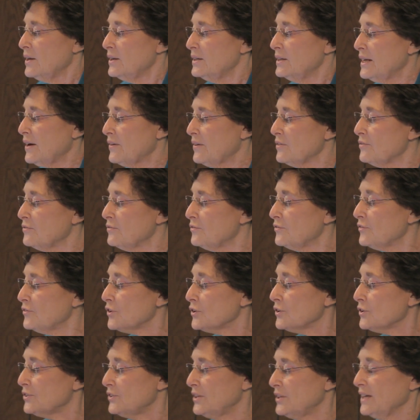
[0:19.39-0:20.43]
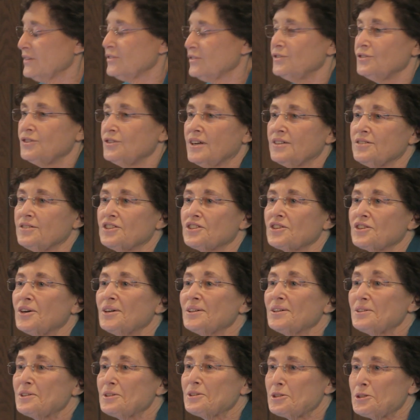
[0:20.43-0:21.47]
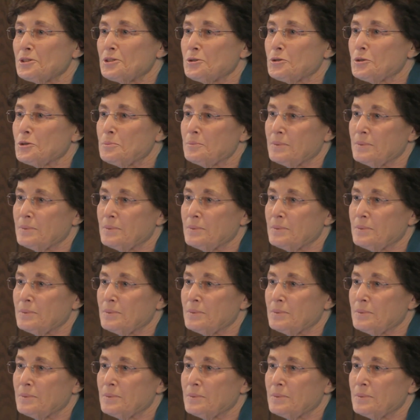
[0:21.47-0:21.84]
Now, the first exercise is called the Stroop